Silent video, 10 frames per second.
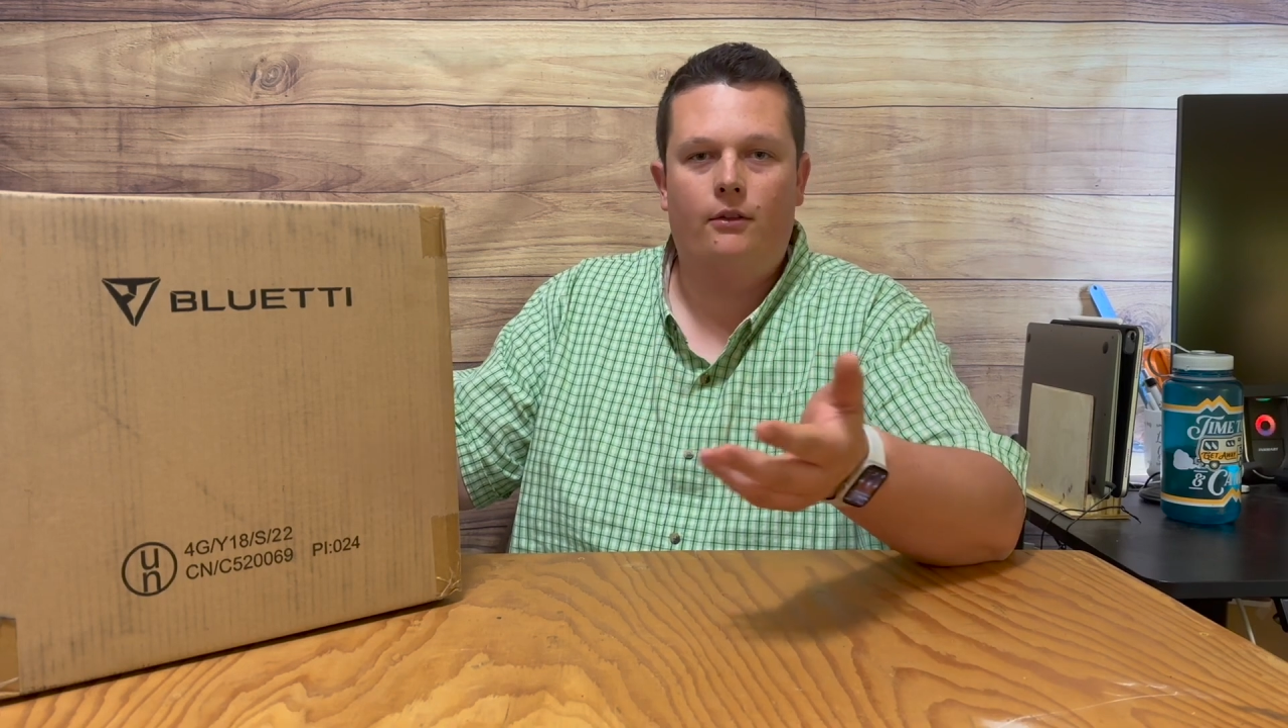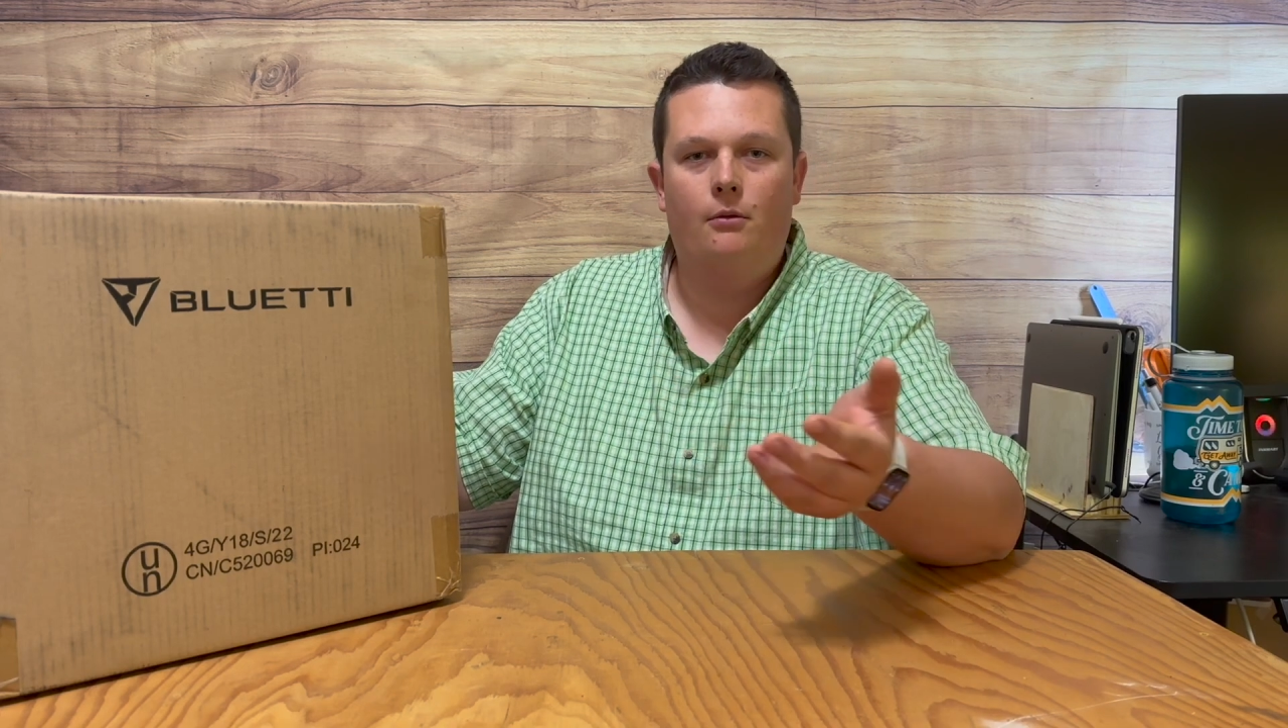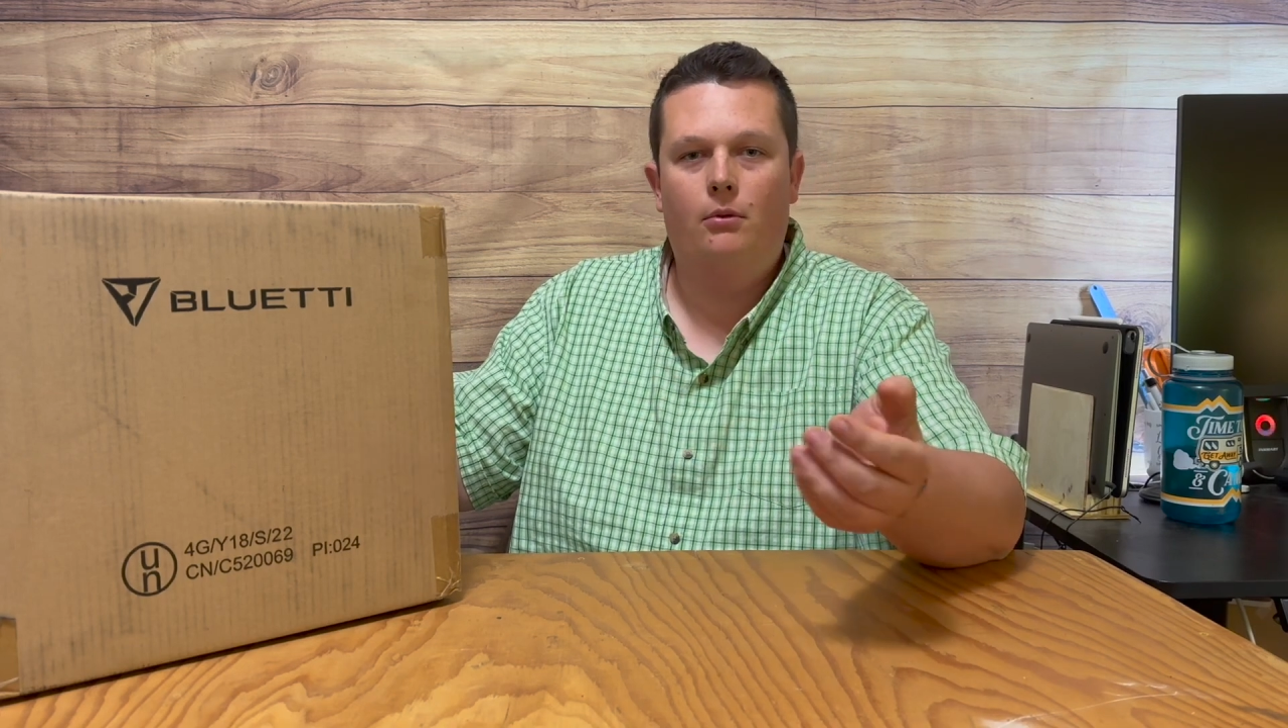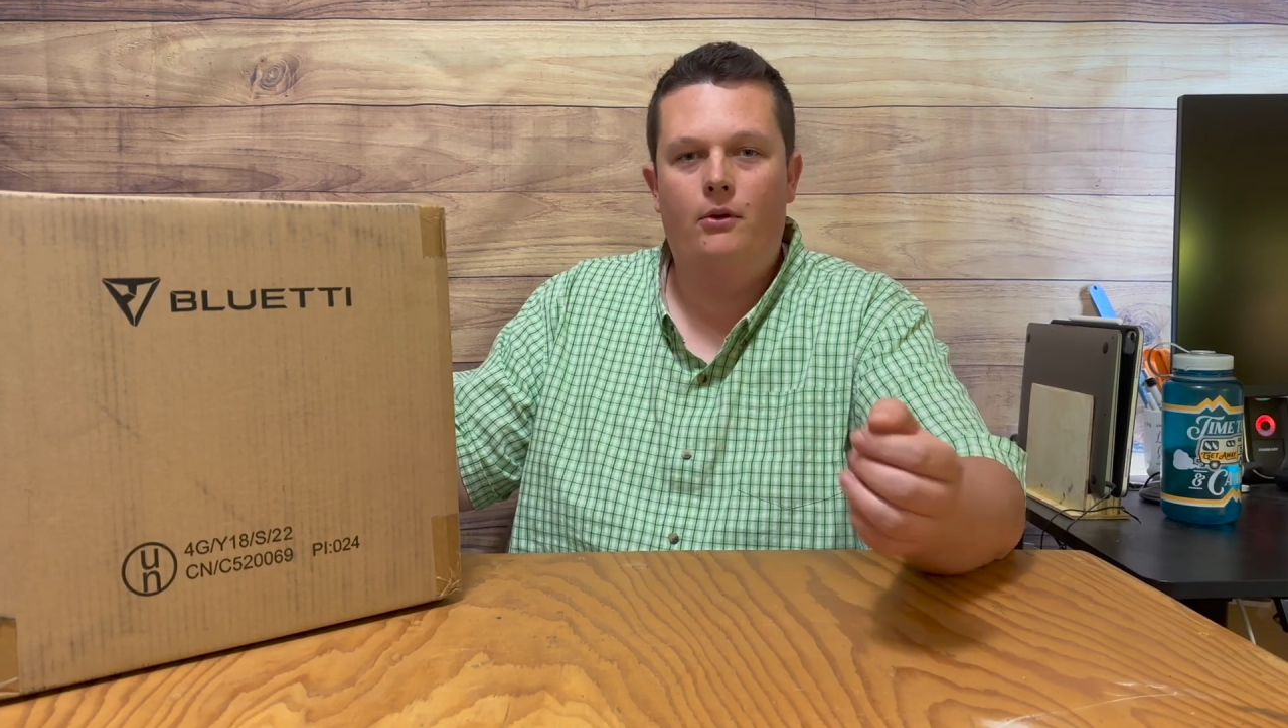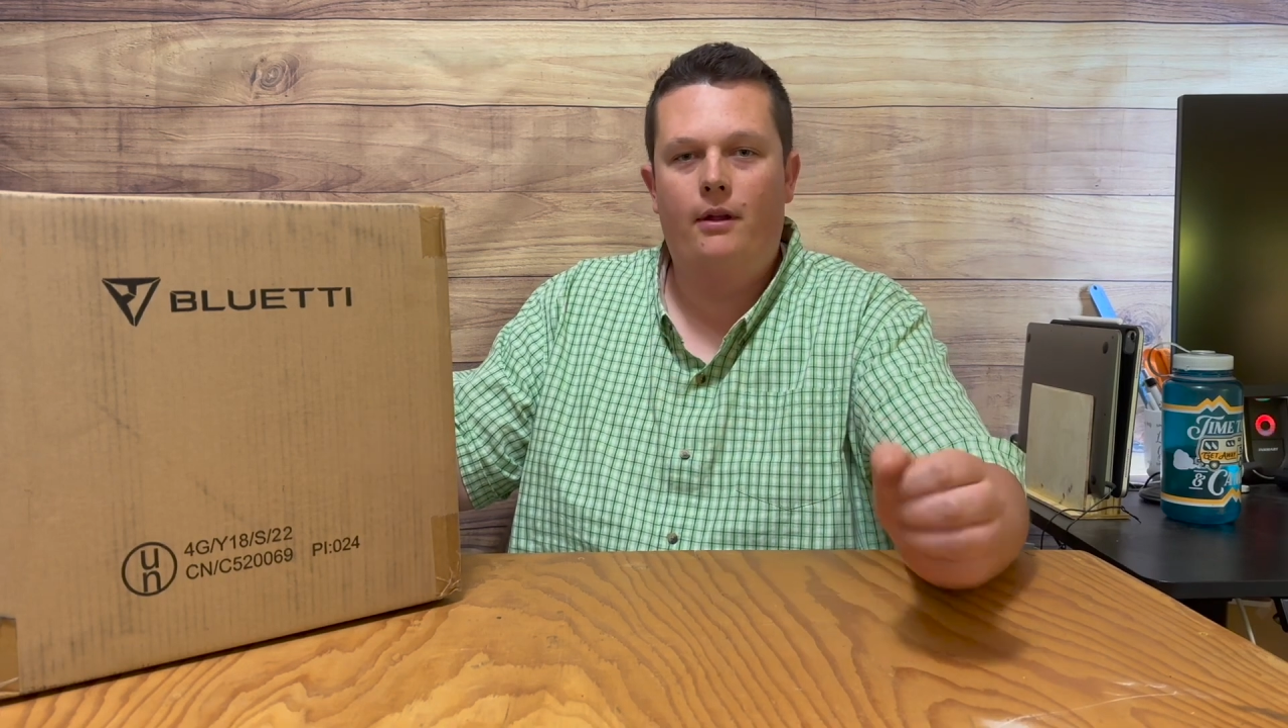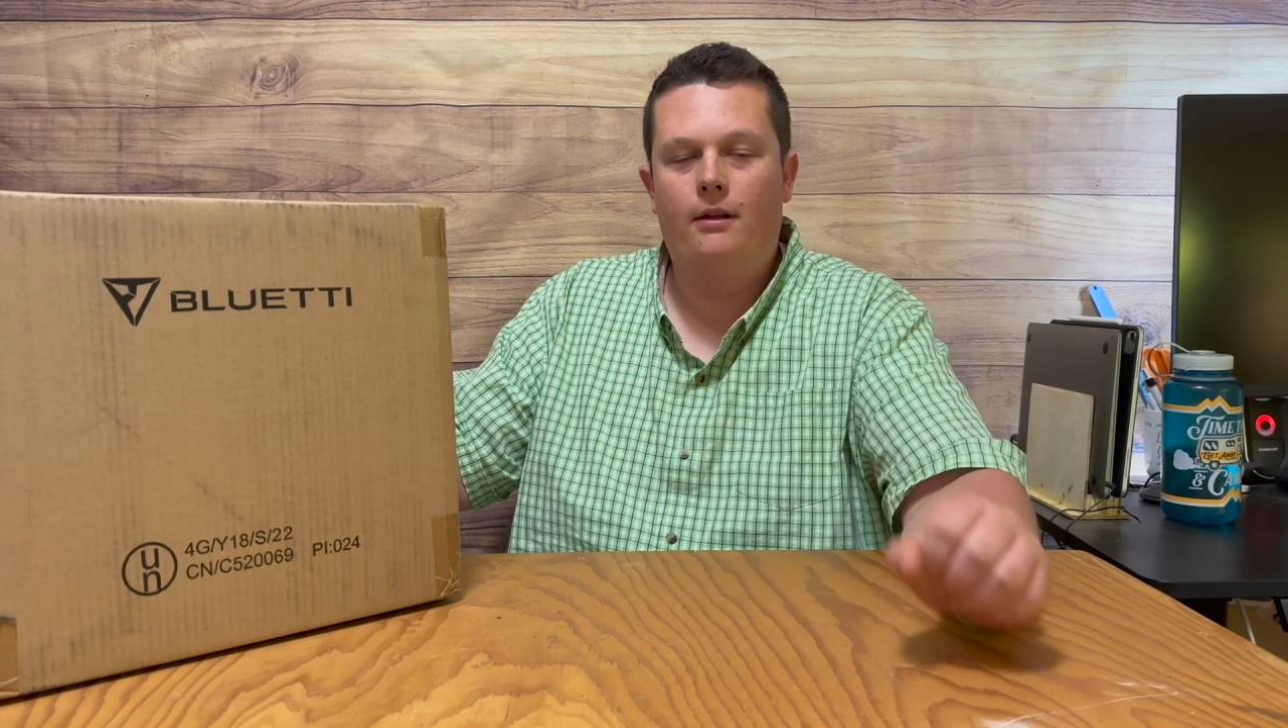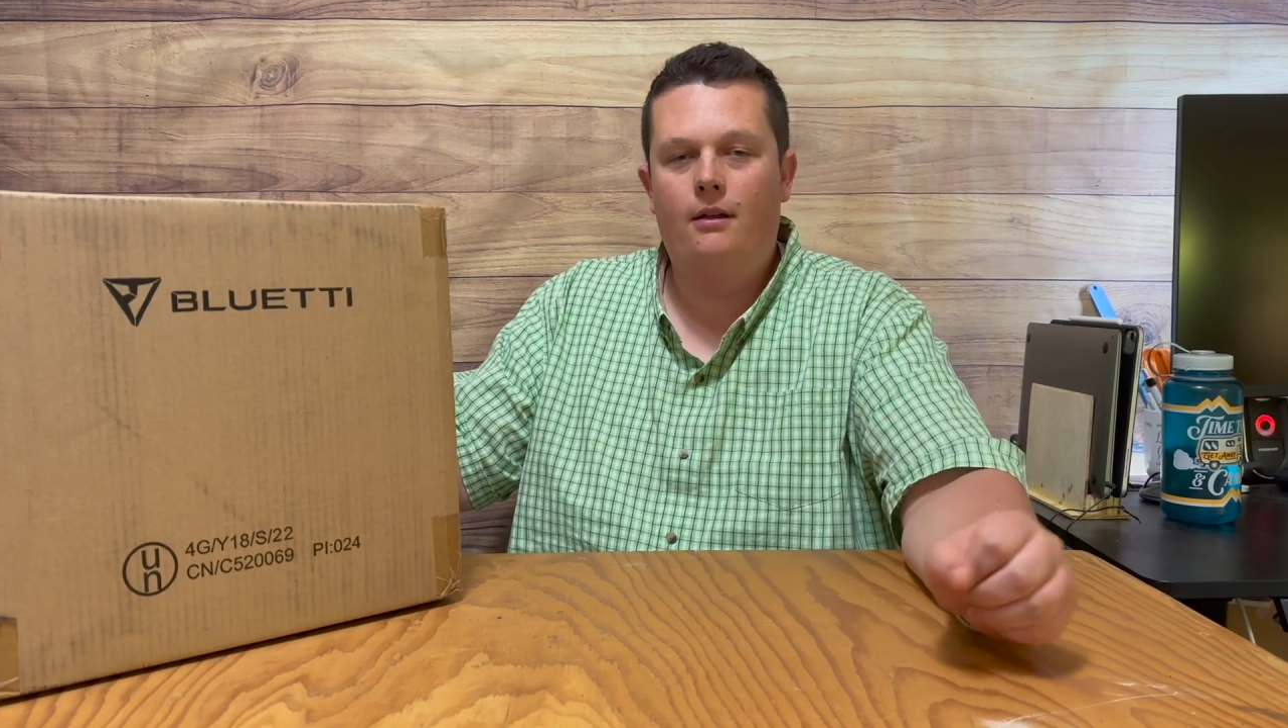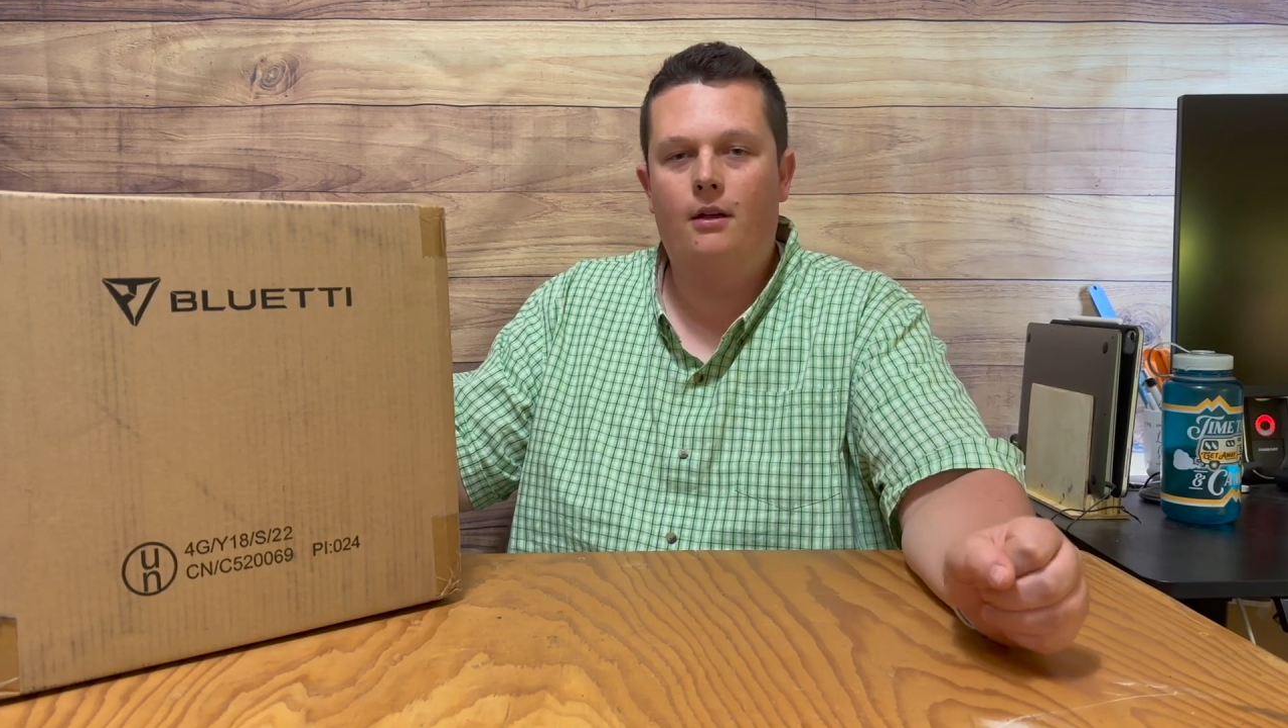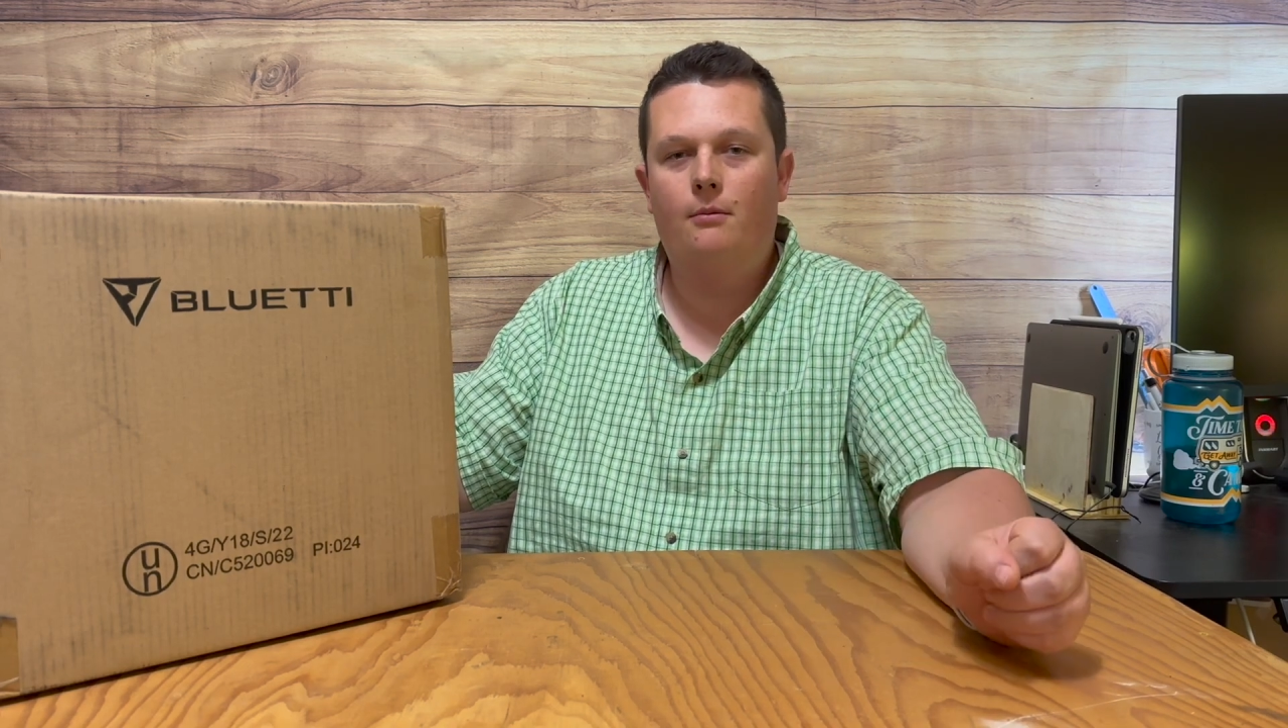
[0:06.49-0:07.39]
the Bluetti